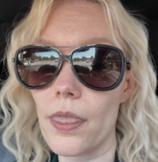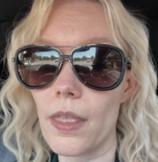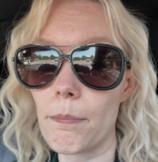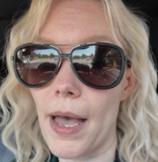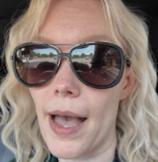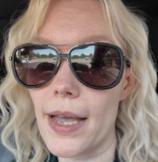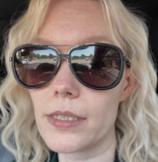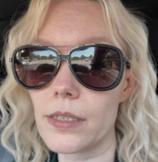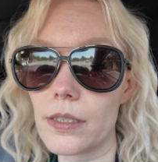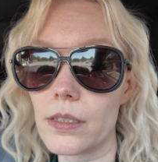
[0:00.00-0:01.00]
the
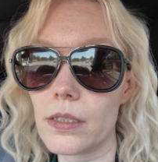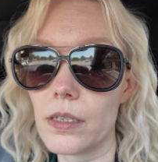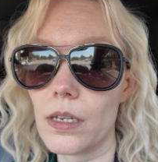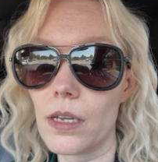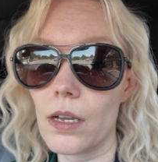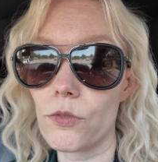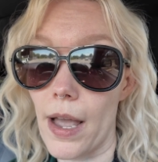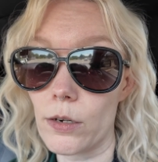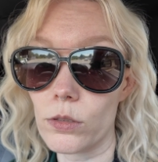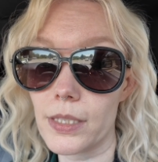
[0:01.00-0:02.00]
bat
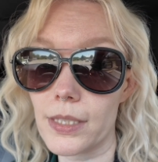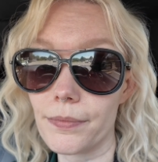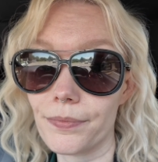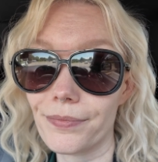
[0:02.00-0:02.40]
rattles.